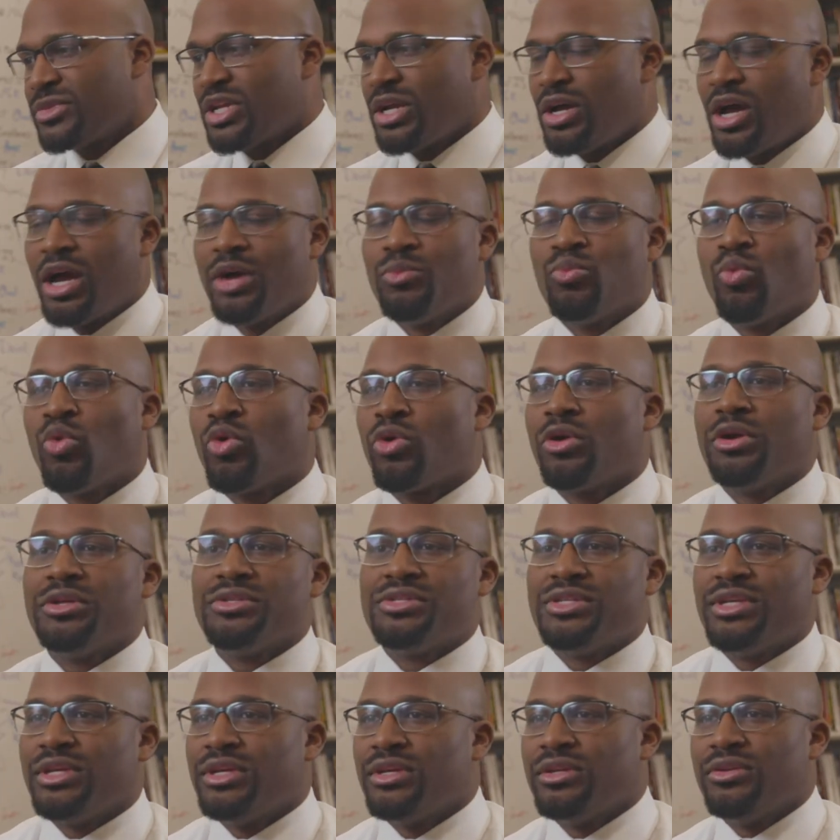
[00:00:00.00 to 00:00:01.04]

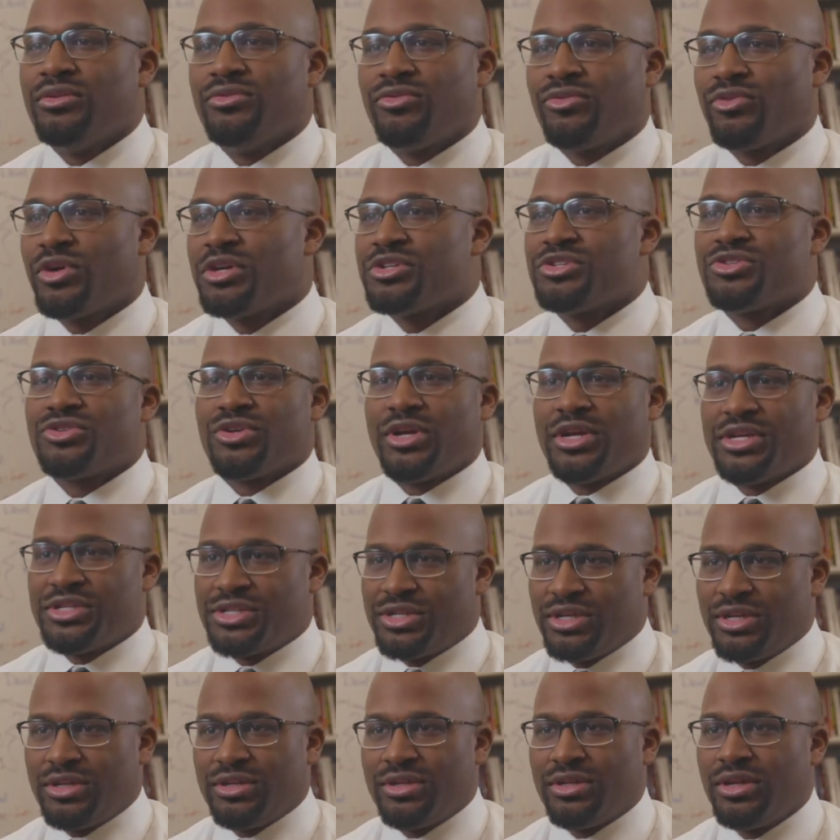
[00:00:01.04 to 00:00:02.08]
unwarranted
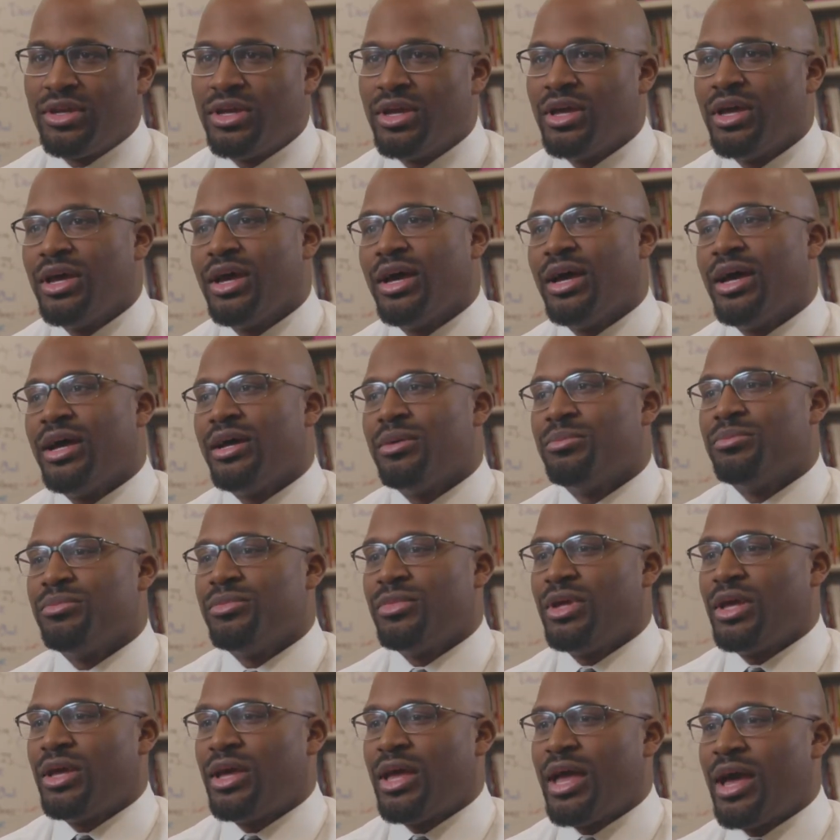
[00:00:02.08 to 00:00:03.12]
frustration,
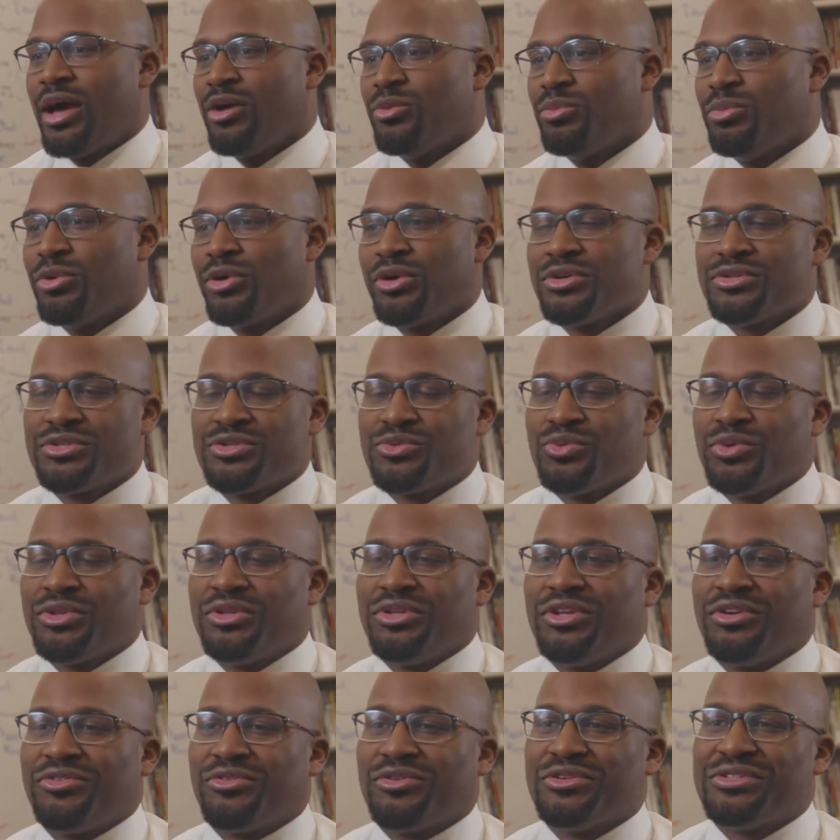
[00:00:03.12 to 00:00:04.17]
outbursts with
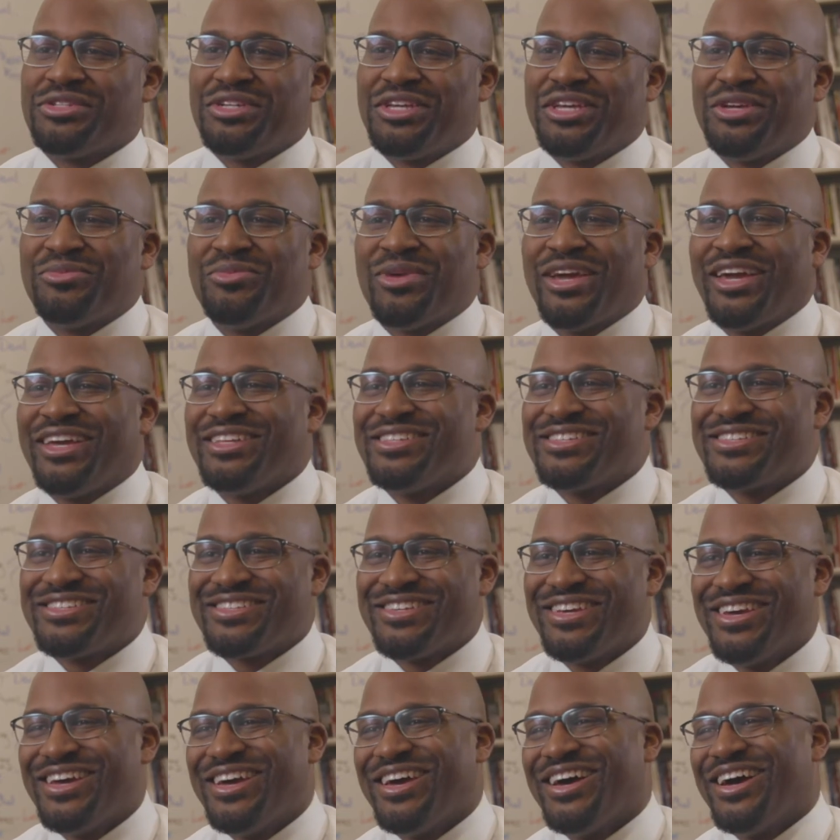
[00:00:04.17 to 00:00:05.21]
different teammates,
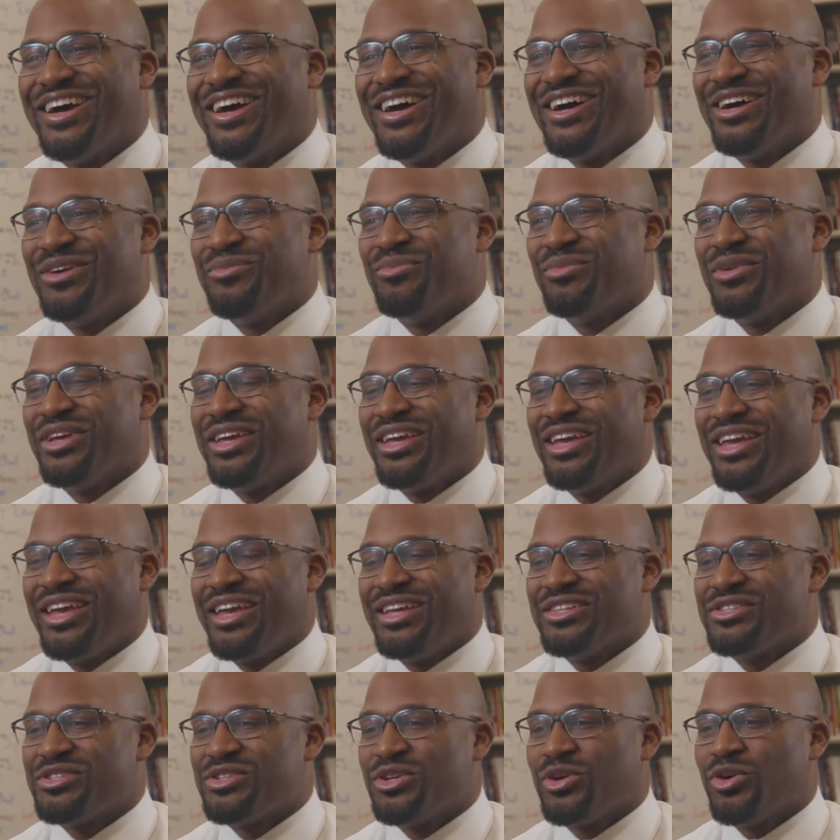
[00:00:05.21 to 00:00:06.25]

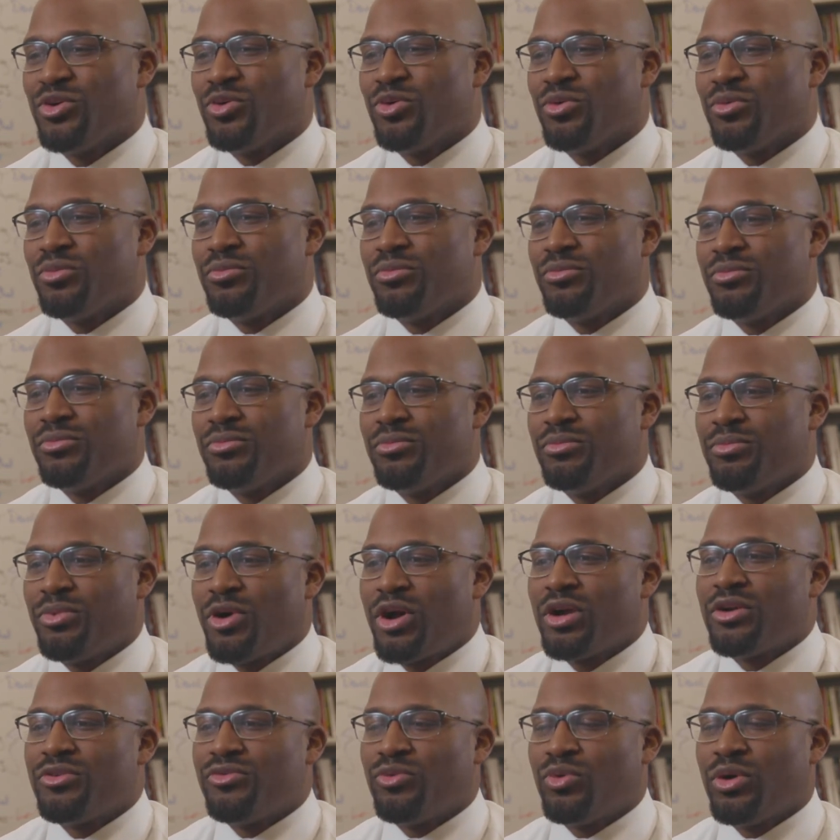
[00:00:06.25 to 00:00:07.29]
and so
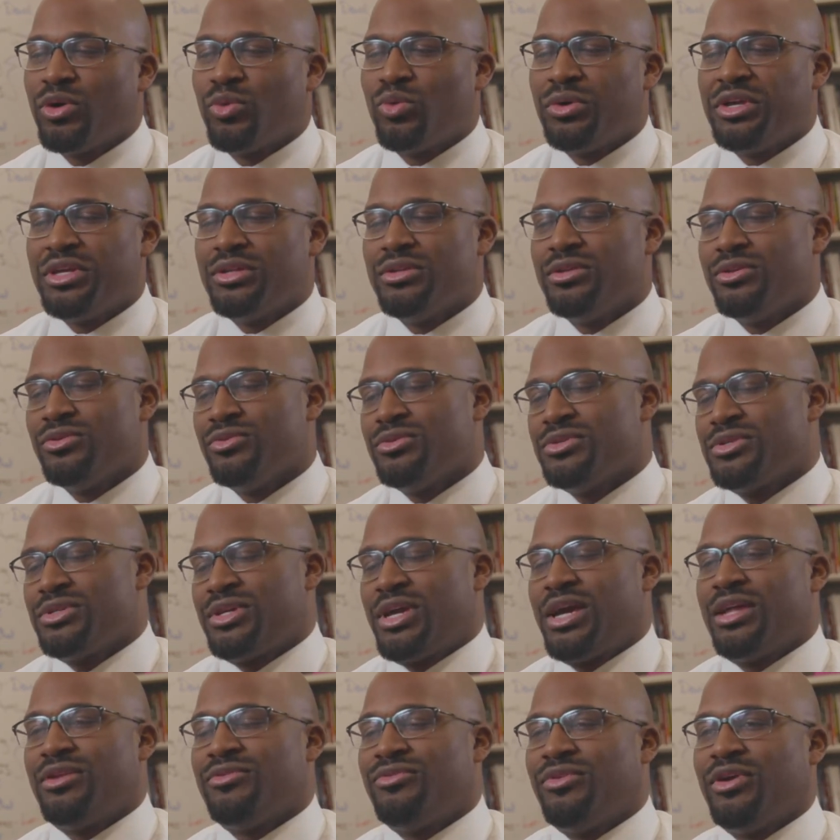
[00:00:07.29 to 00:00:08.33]
part of what we do is
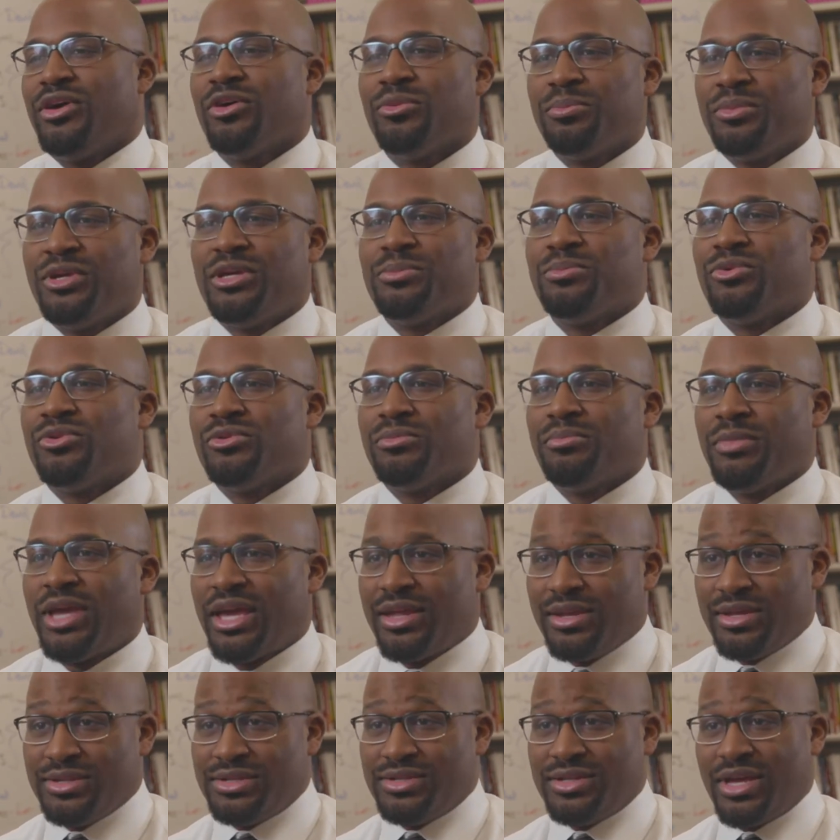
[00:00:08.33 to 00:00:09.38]
kind of help people
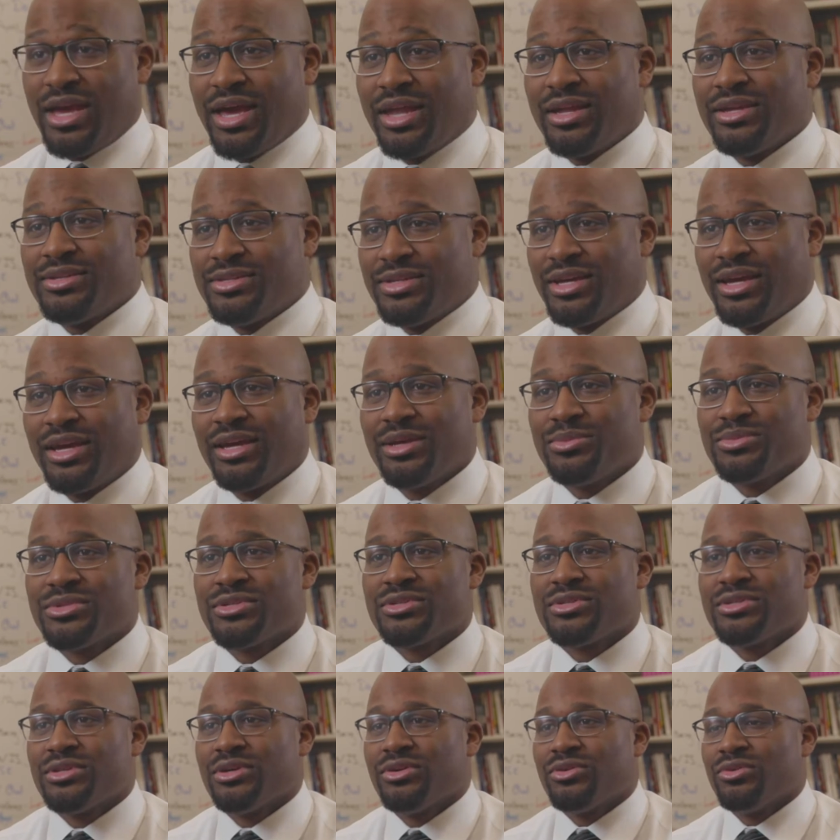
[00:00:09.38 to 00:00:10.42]
manage that at times.
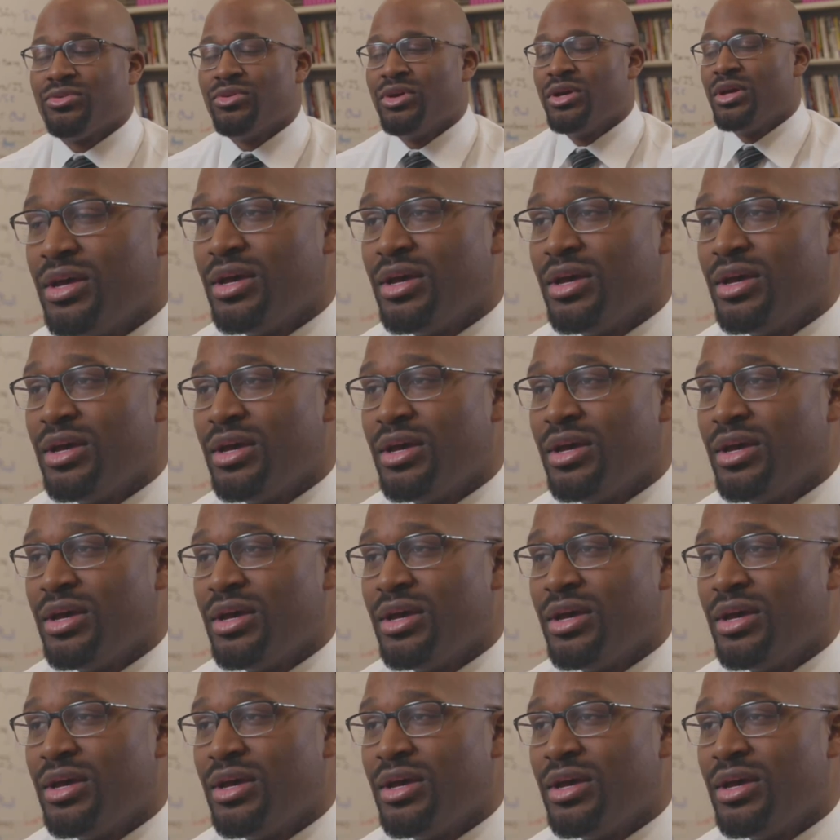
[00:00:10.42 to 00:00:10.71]
So